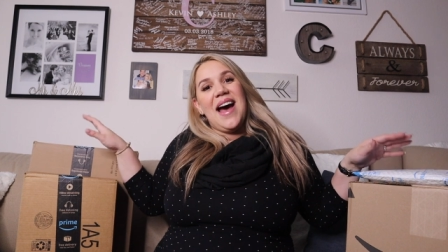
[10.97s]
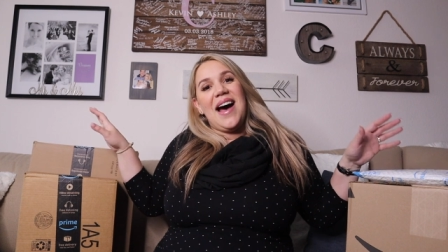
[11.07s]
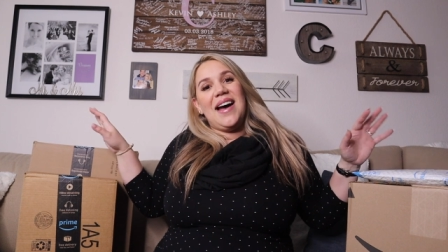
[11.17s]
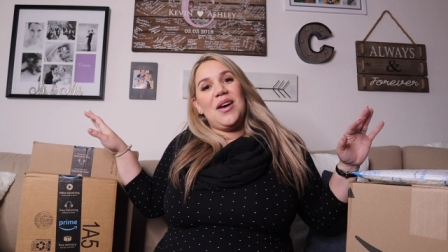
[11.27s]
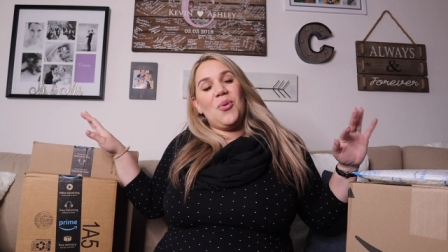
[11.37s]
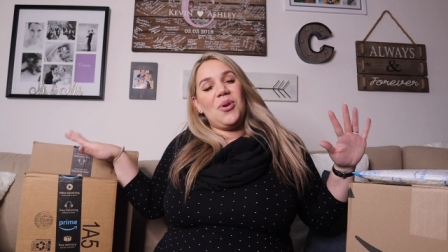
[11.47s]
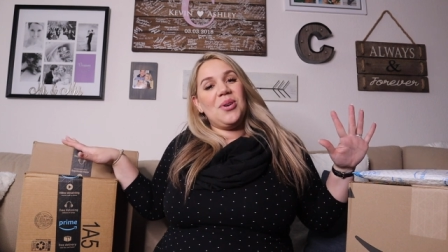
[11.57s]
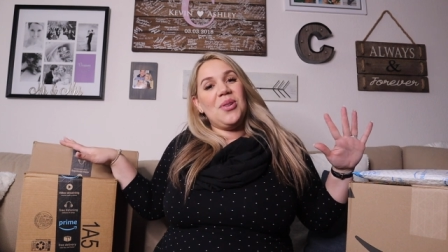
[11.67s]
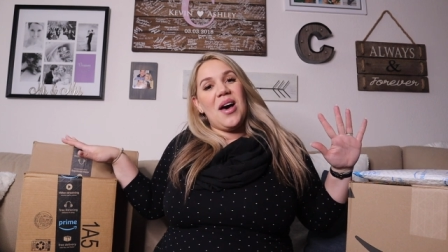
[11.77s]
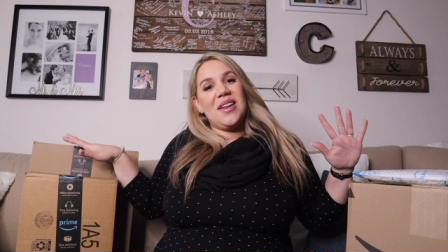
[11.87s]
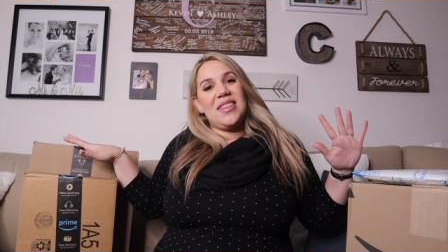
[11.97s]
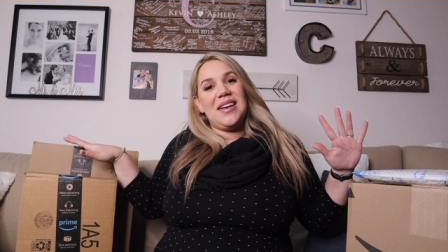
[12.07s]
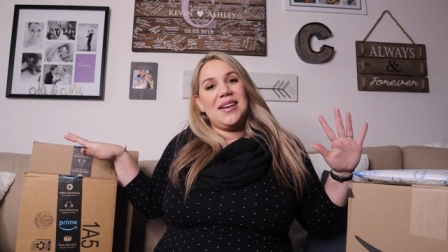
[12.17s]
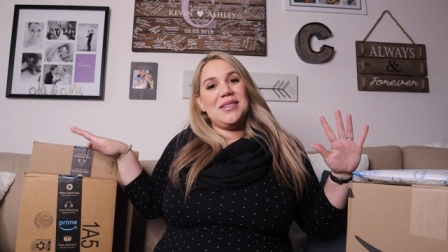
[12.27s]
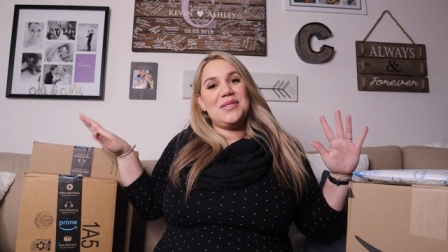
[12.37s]
I ordered a lot of
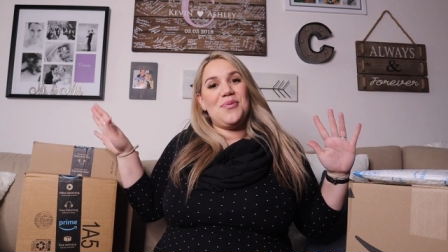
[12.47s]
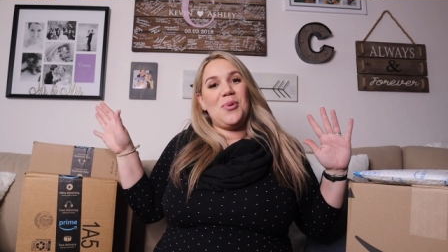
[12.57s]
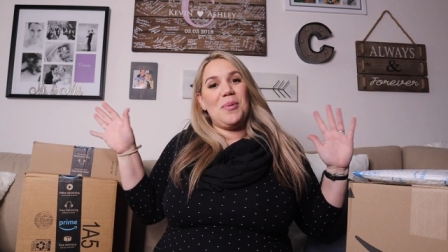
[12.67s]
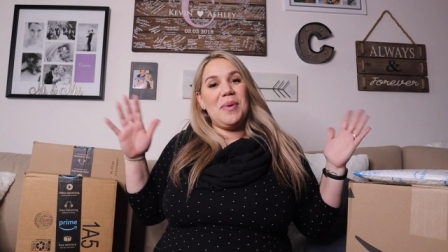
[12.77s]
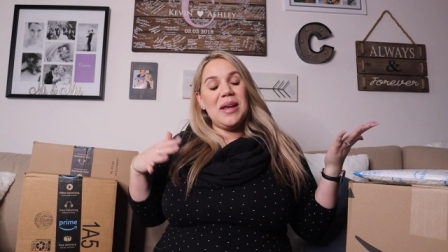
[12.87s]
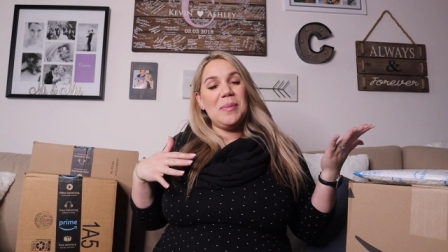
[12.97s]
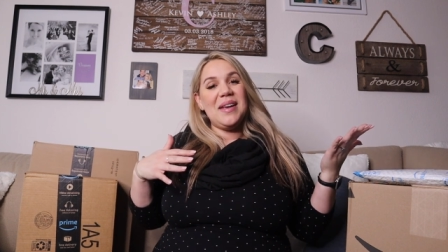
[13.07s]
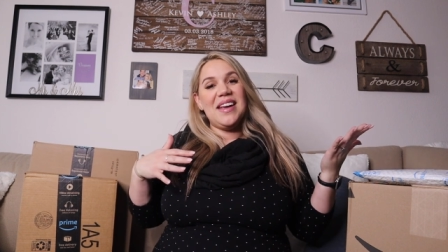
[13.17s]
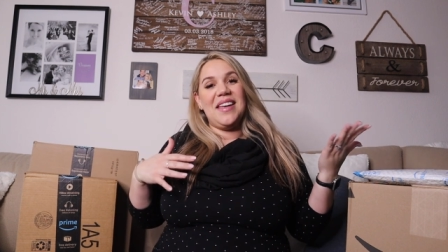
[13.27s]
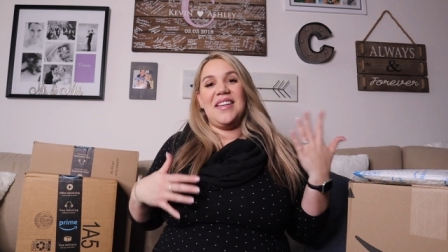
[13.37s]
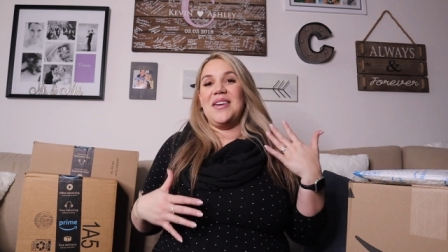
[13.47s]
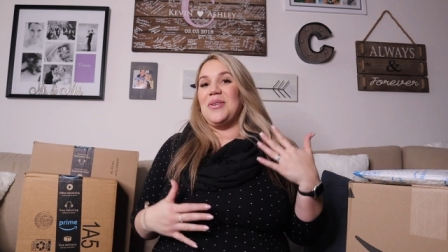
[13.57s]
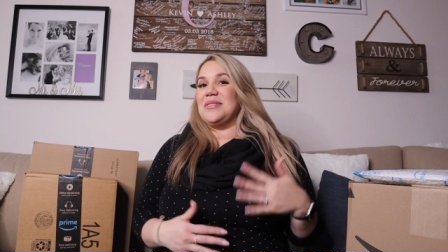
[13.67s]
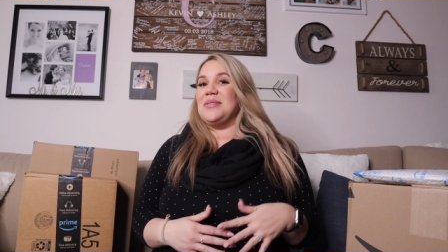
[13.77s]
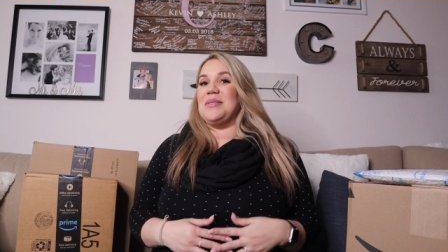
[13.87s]
things for baby and then
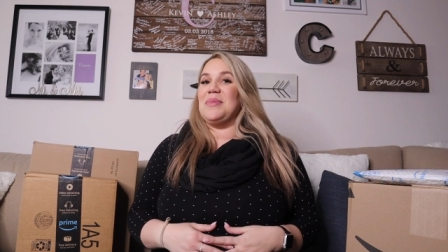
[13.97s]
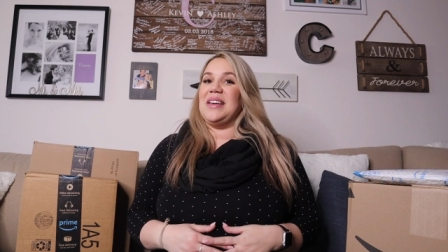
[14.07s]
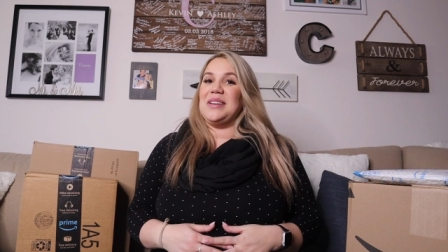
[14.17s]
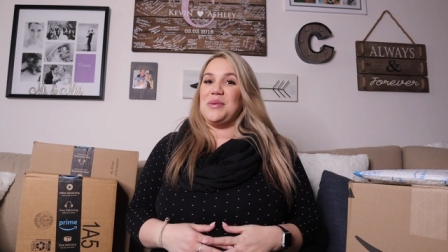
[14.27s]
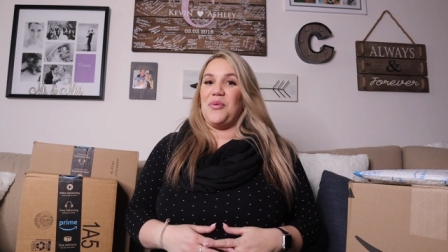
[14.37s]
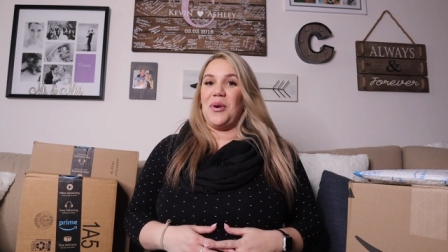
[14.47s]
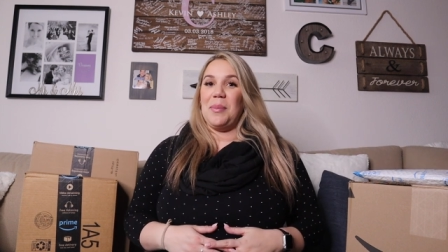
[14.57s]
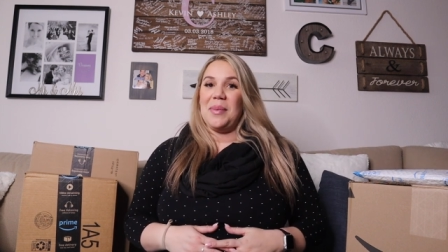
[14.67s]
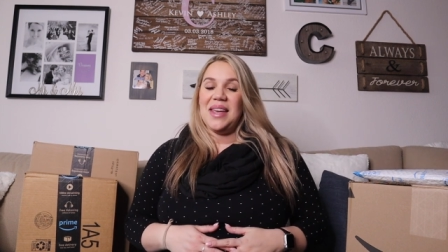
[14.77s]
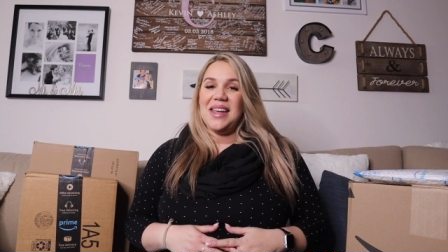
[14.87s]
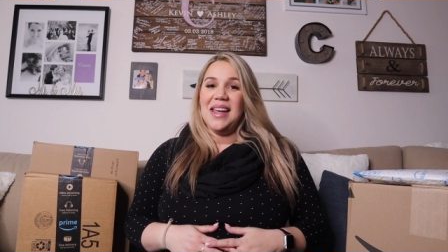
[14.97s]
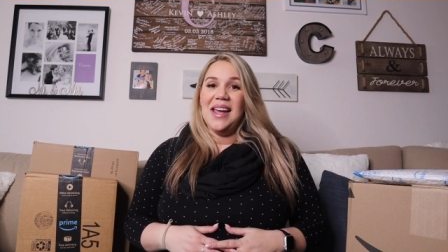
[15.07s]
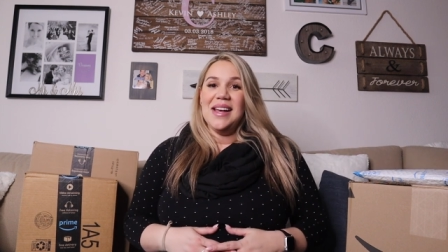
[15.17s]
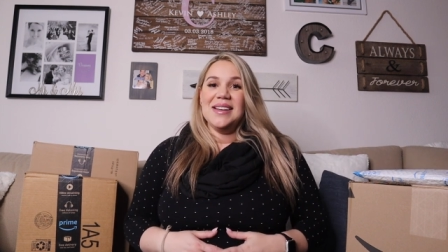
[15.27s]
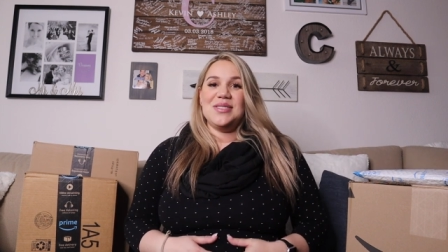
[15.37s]
also some things for me.
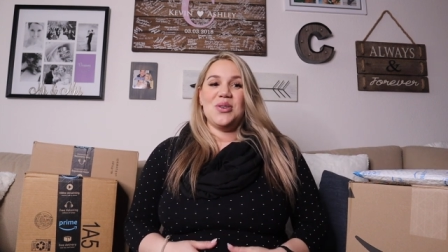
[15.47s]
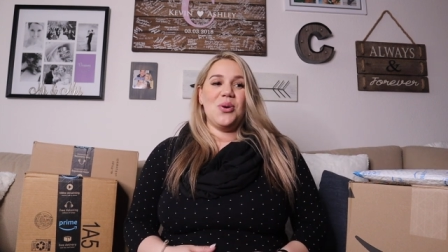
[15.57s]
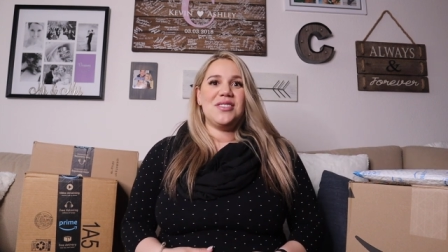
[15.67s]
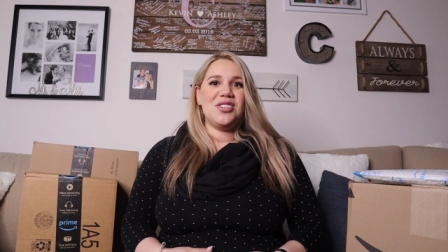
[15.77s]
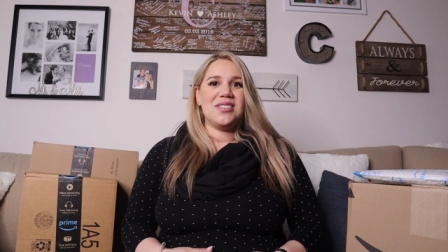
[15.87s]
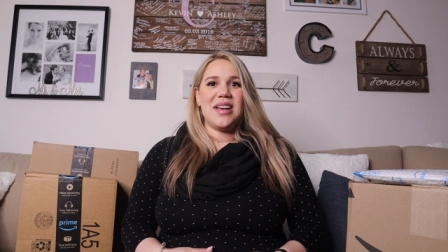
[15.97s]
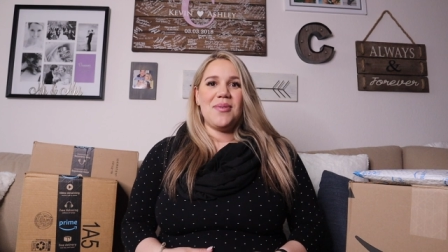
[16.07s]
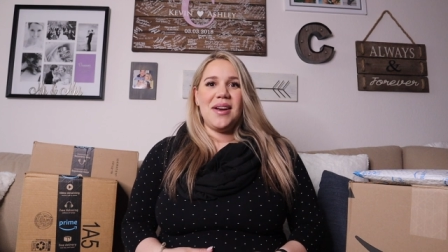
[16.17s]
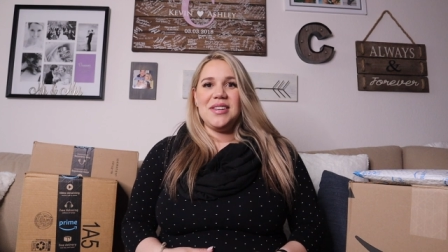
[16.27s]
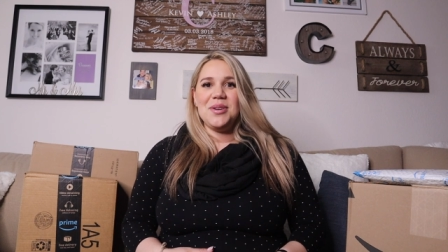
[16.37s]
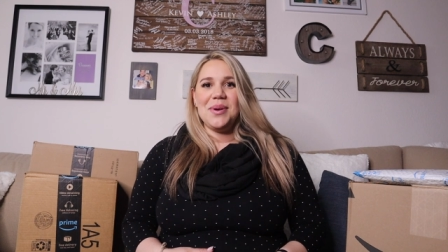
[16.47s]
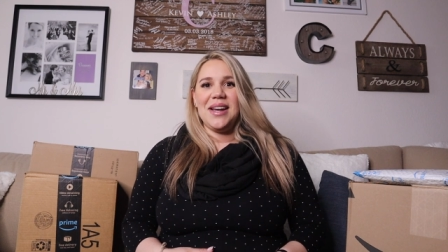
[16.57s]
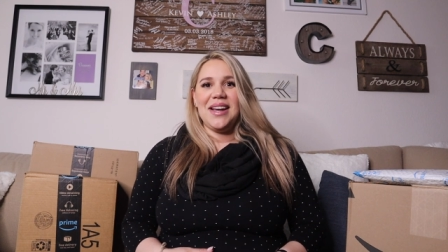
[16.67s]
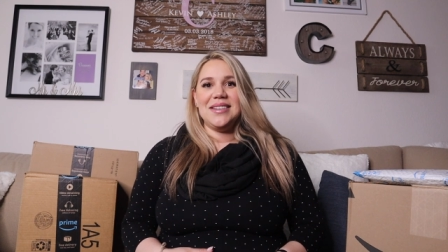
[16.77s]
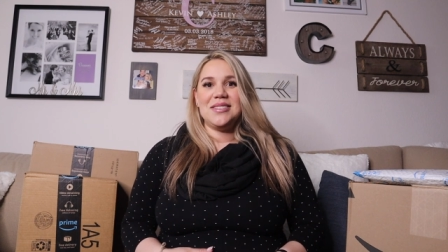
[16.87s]
So let's just get right to
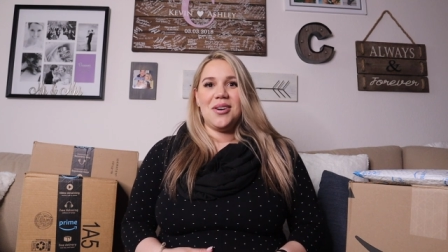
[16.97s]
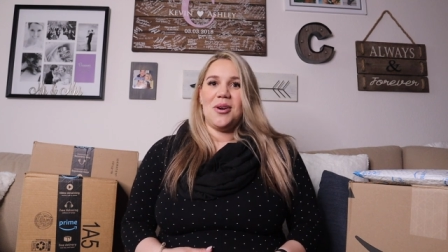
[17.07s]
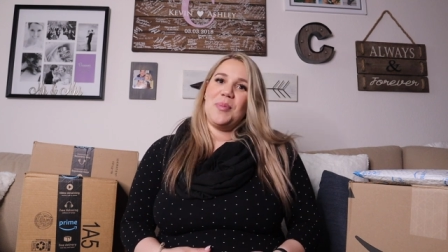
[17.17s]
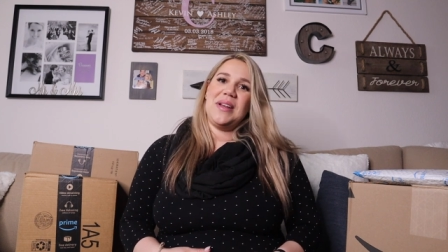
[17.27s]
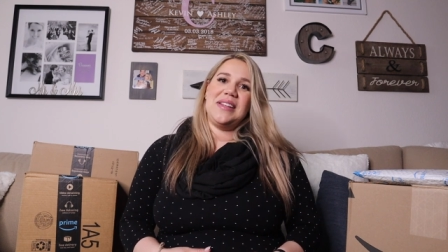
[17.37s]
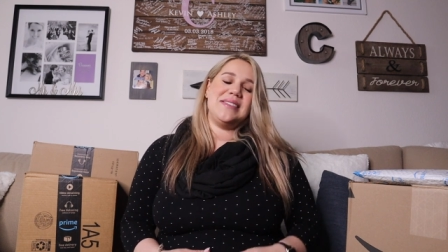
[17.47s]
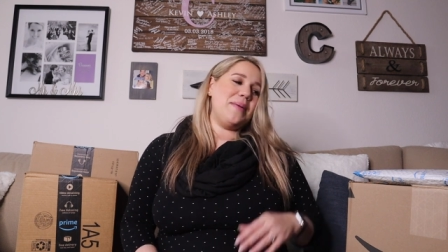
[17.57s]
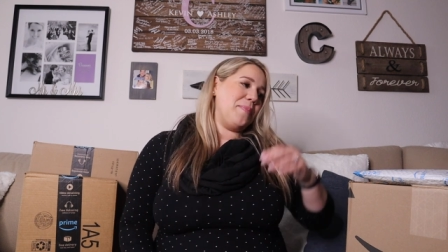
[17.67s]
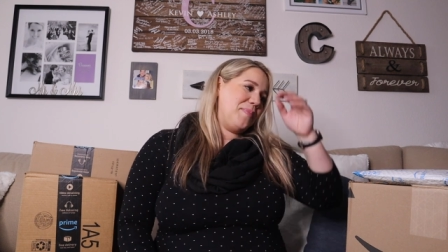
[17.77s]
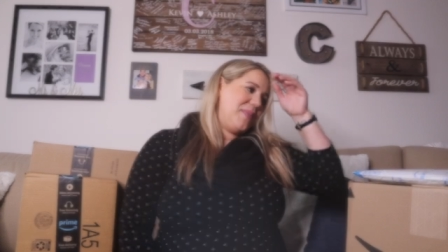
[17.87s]
it and start opening these up.